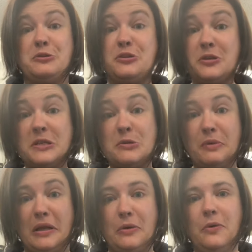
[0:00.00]
So this is
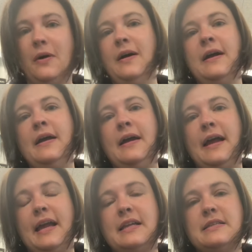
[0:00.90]
really cool.
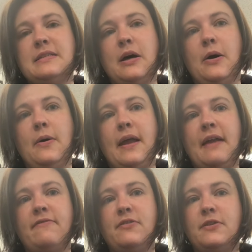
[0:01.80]
And so
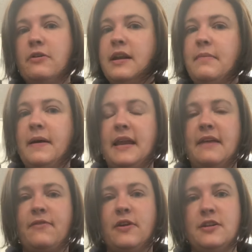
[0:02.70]
if you know
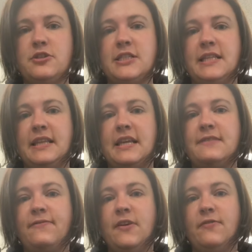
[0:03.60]
anybody, if you're interested in
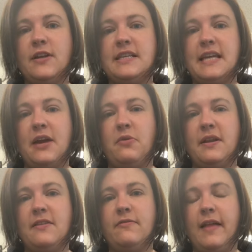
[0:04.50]
this, feel free to take
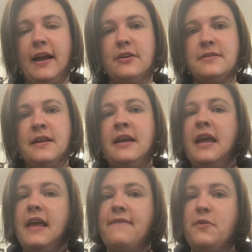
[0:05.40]
one of the flyers.
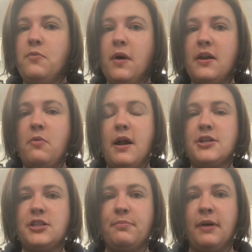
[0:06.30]
If you want to
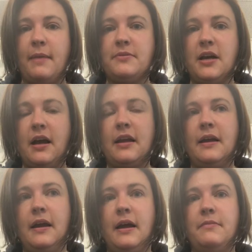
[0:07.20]
watch the prep talk,
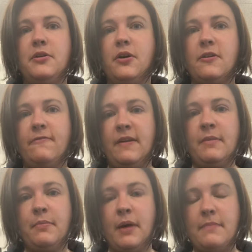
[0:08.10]
you go to
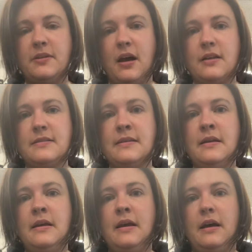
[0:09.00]

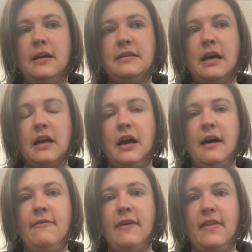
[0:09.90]

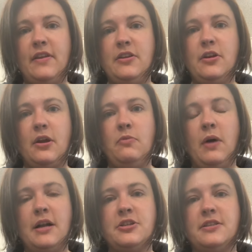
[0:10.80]
FEMApreptalks.gov, and then you can
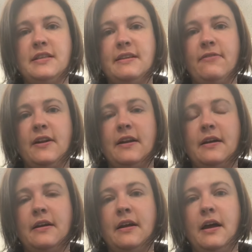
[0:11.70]
watch the different
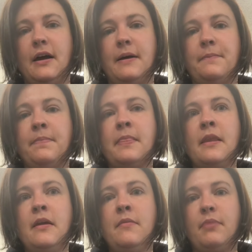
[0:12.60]

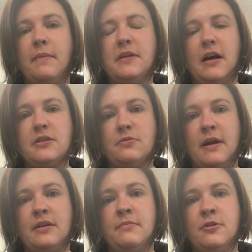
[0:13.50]
prep talks
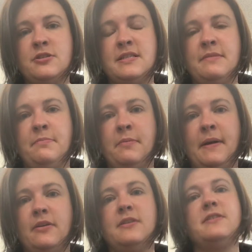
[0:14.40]
around emergency
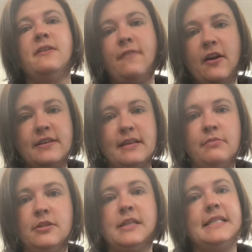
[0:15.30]
preparedness. They're very
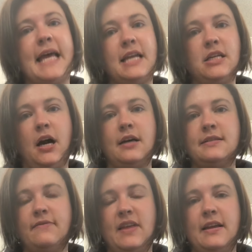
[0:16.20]
similar to TED
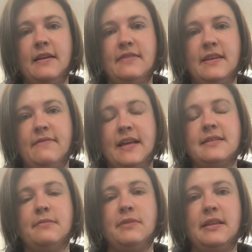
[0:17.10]
Talks, if
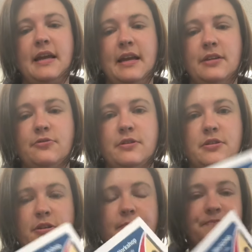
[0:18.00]
that's something that
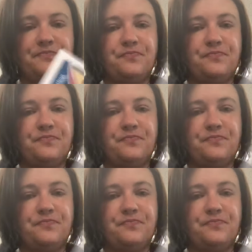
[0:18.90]
interests you.